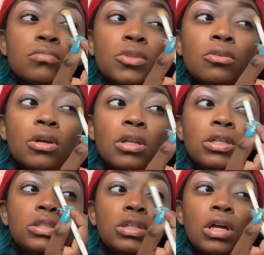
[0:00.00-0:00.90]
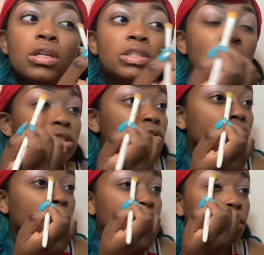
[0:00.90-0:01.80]
Okay, this color is not
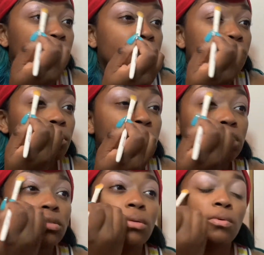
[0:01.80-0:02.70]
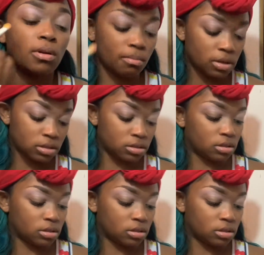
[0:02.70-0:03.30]
showing up enough for me, so I'm going to mix